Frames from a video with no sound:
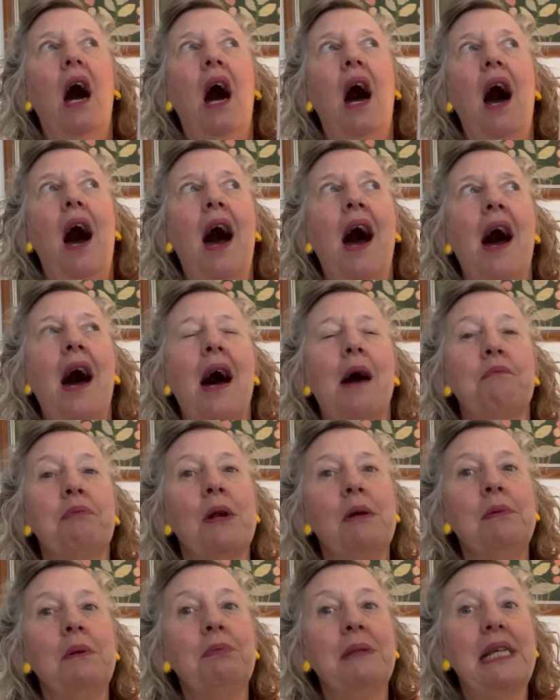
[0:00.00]

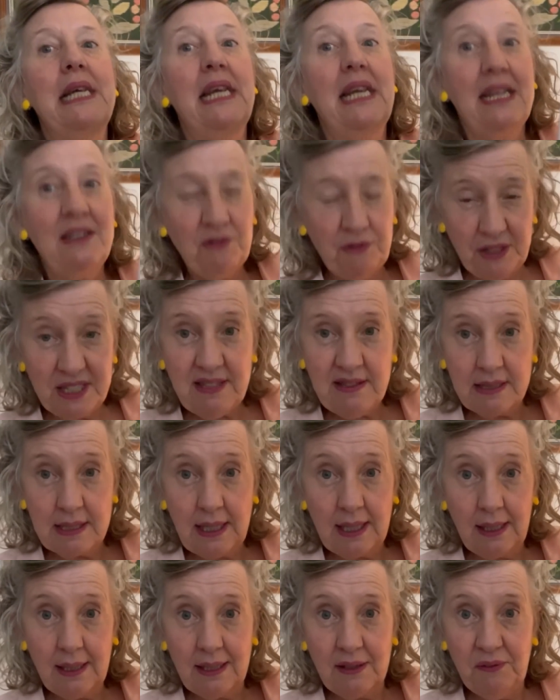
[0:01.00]
probably
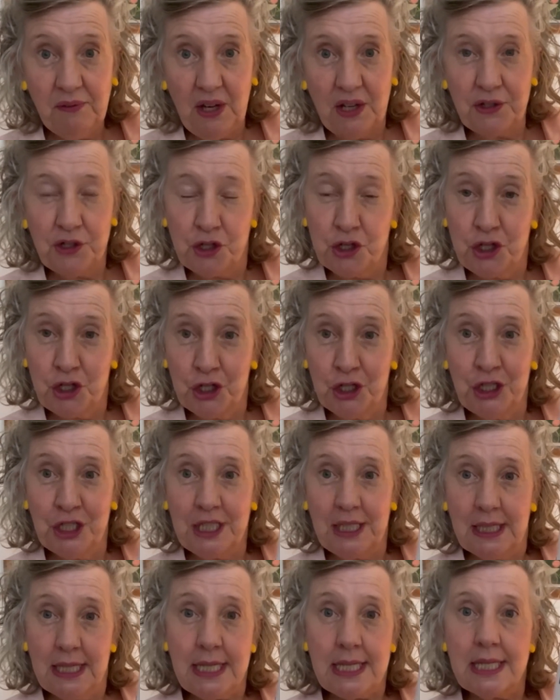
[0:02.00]
investigative
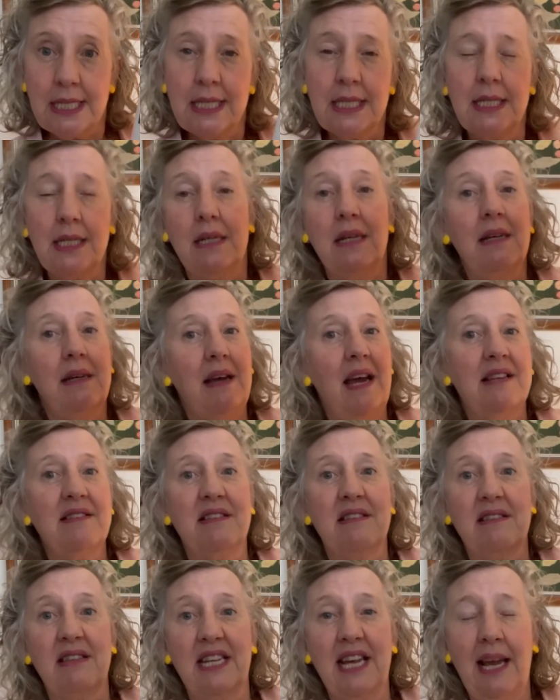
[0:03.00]
journalist, as
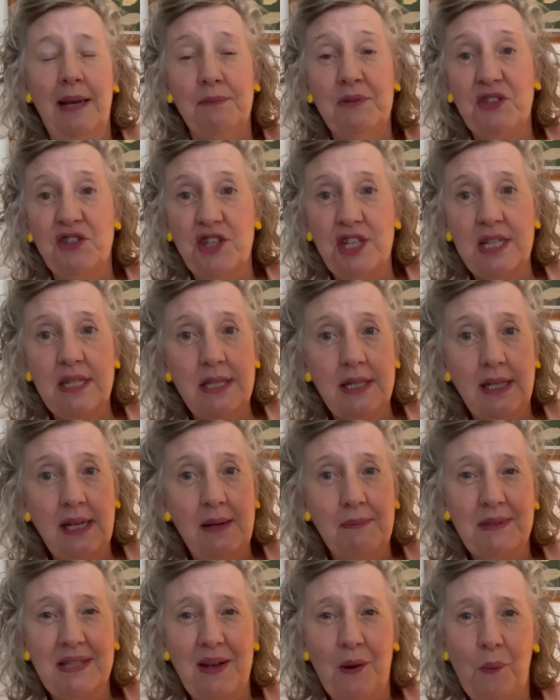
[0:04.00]
the name suggests,
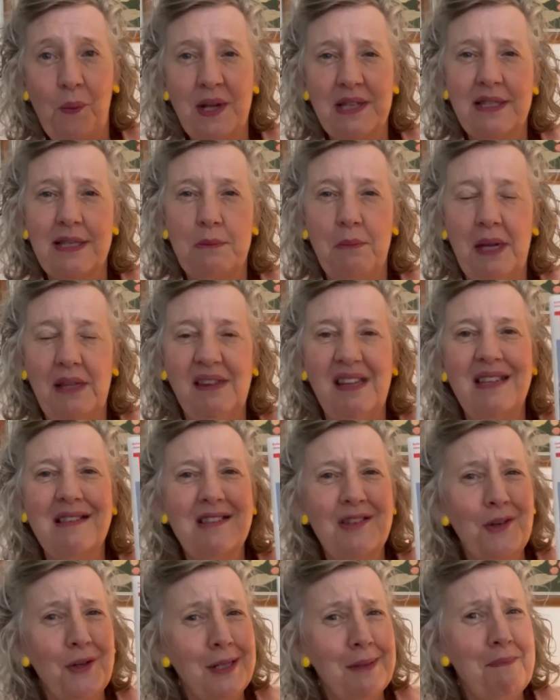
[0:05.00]
comes out once a month. It's
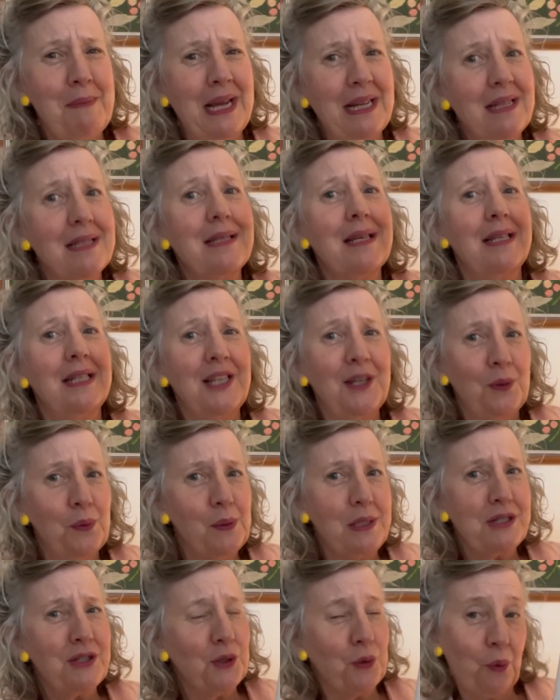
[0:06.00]
not a magazine I
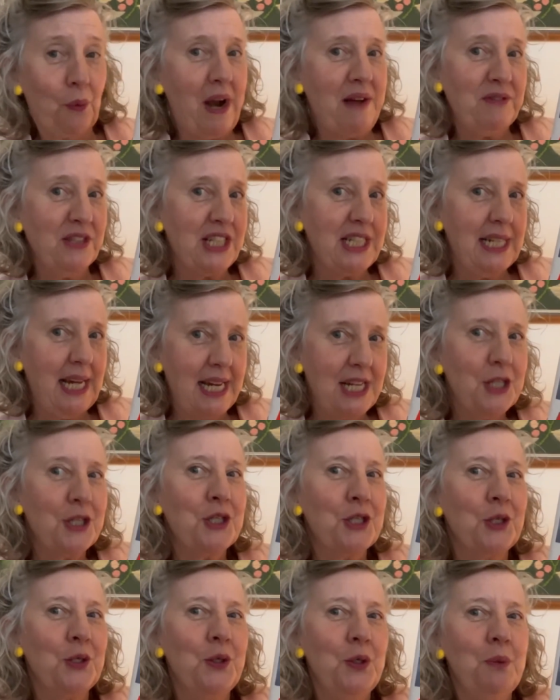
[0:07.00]
always gravitate
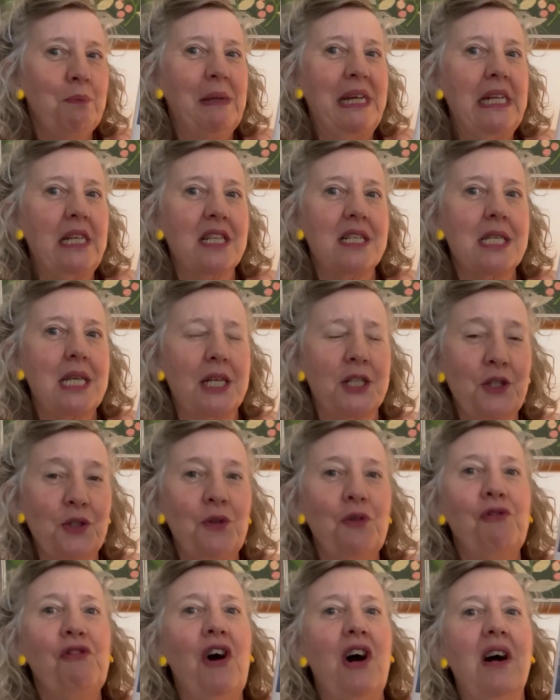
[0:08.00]
to because I do
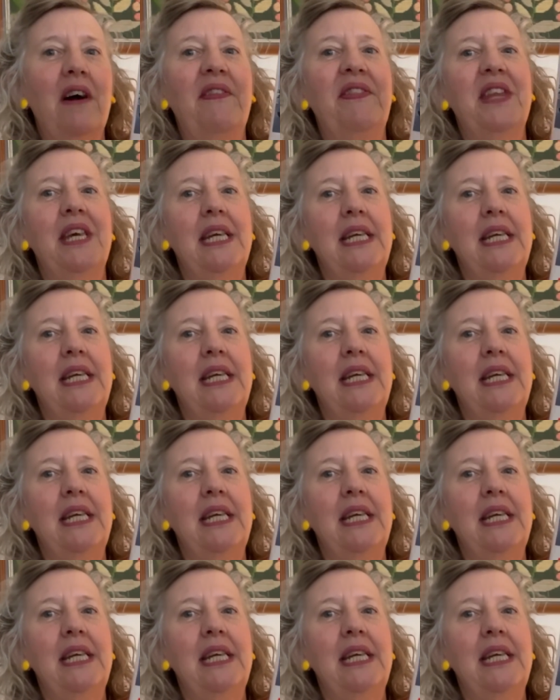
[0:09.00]
find